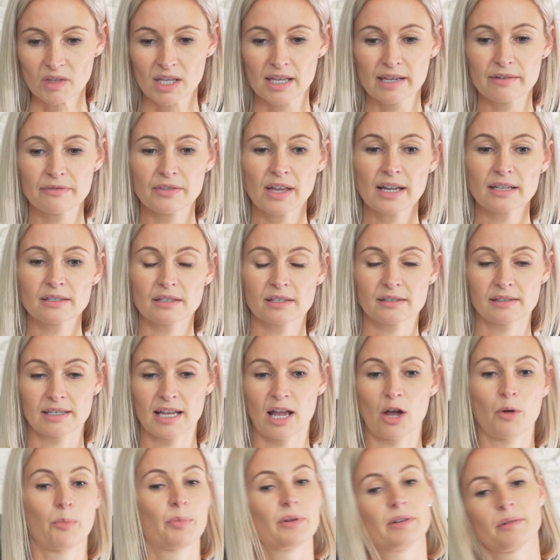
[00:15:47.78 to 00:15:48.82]
If that doesn't
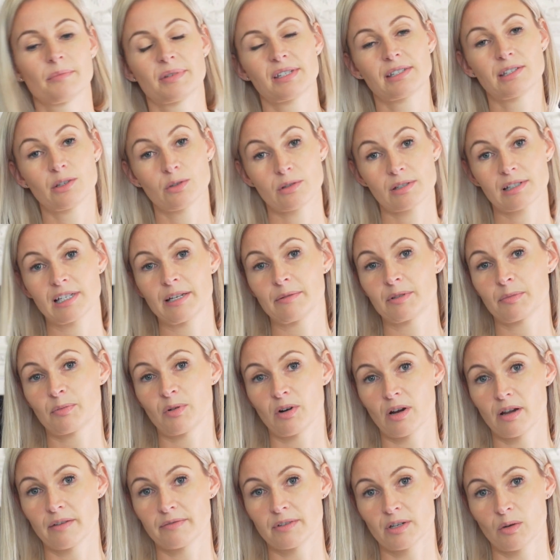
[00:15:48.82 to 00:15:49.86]
help and I'm still sleep
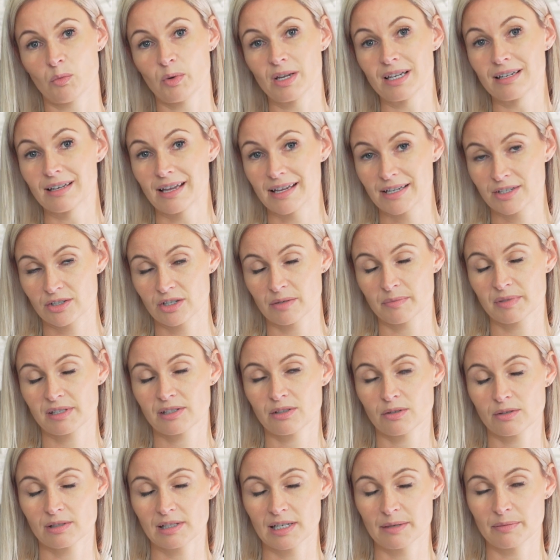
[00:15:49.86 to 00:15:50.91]
deprived a week later and I'm
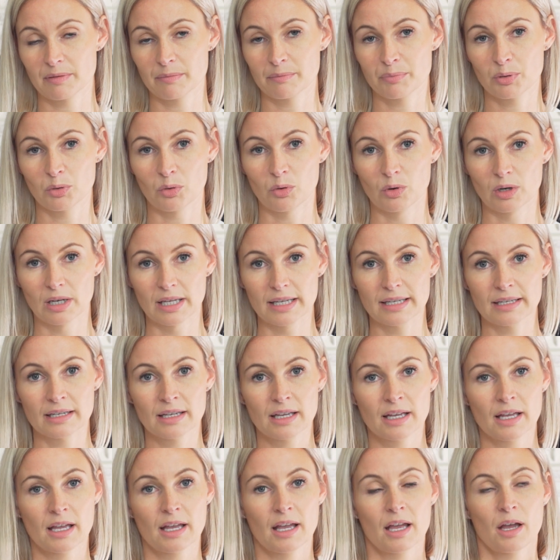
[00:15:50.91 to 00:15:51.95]
still sleeping poorly,
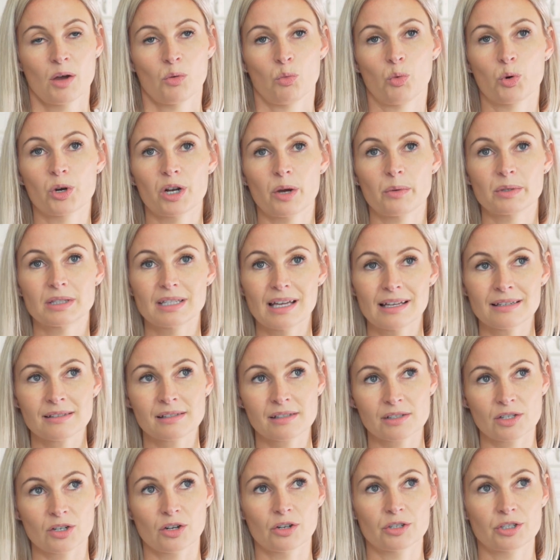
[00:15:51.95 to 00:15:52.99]
what I would then
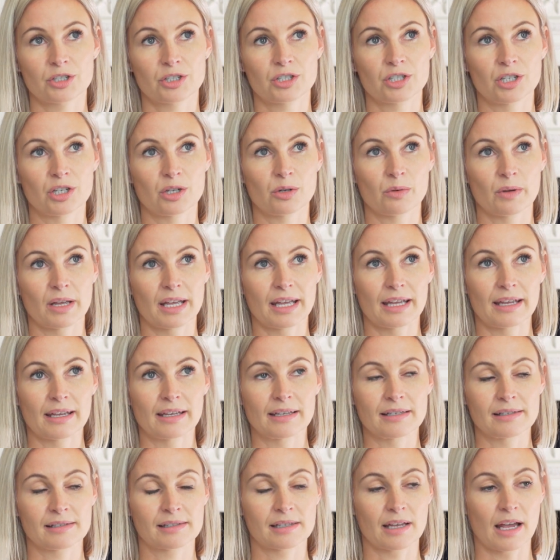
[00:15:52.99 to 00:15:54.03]
start to do
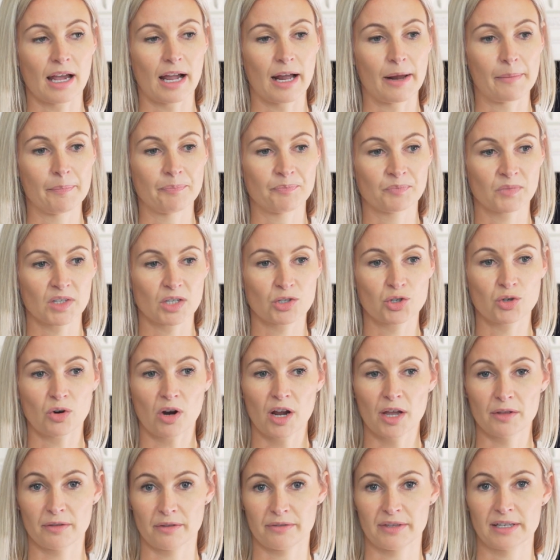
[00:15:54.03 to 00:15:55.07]
is
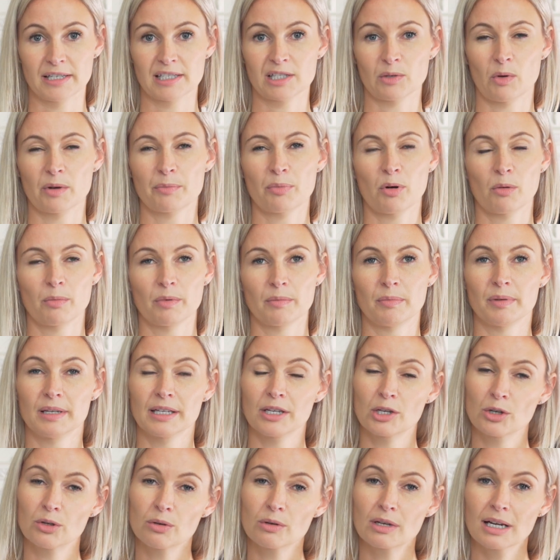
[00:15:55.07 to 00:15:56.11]
try other things. So I'd probably
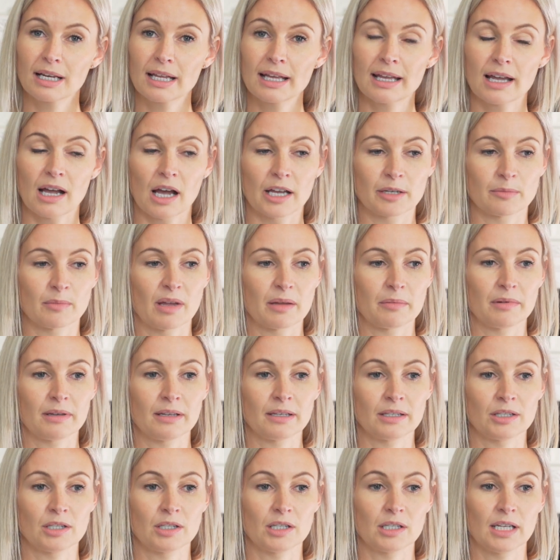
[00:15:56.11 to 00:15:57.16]
Google it. I'd
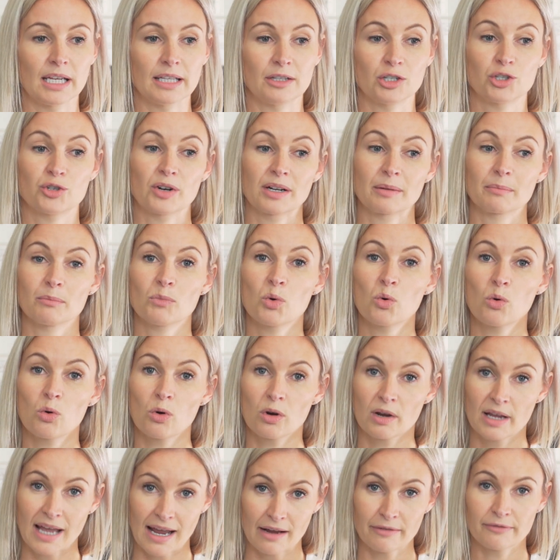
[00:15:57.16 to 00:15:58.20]
maybe either drink
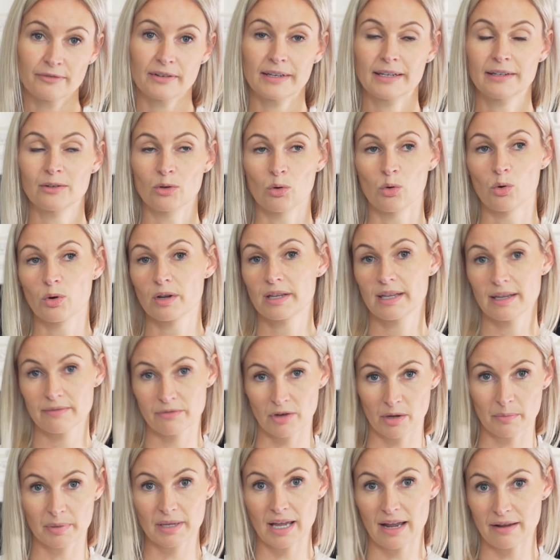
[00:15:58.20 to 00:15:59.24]
more caffeine or
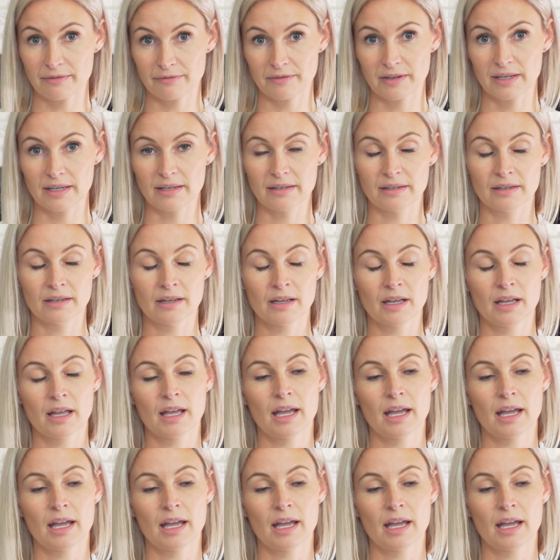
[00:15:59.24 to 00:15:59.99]
give up caffeine.